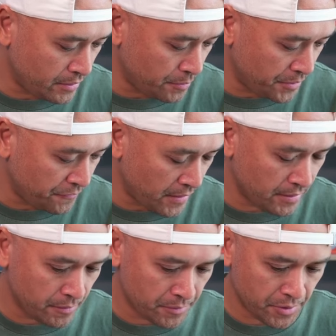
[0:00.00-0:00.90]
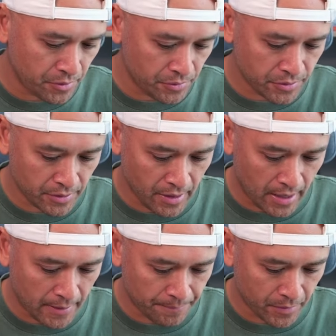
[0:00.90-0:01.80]
be fun. It'll be huge.
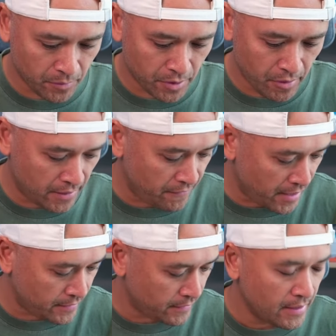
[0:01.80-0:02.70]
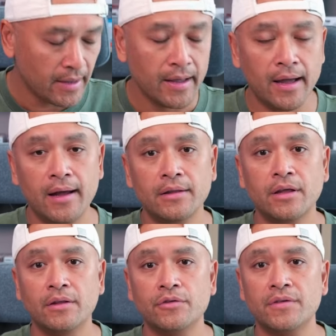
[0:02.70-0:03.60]
It'll be a great event,
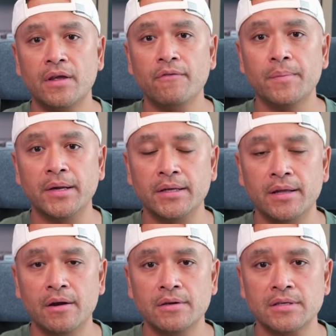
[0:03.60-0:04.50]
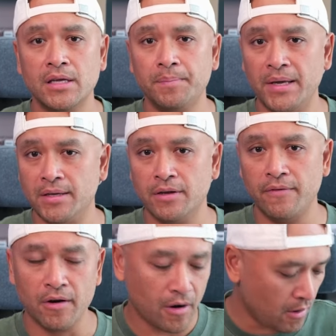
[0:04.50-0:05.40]
and to see everybody there, sneak peeks of
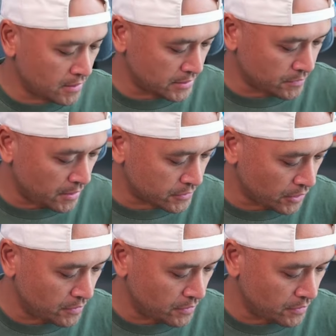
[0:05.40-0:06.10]
our cars as well. So